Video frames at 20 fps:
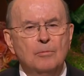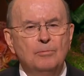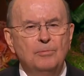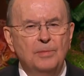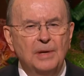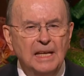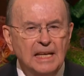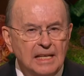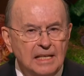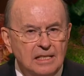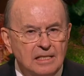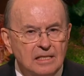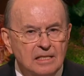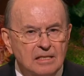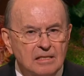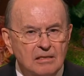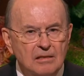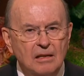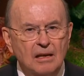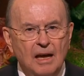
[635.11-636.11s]

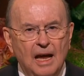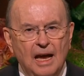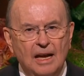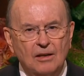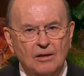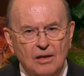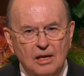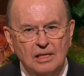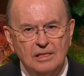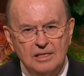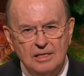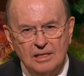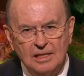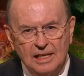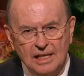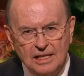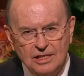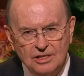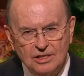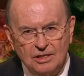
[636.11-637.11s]
peace, and
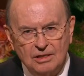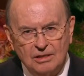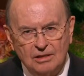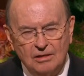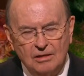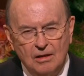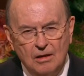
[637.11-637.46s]
consolation.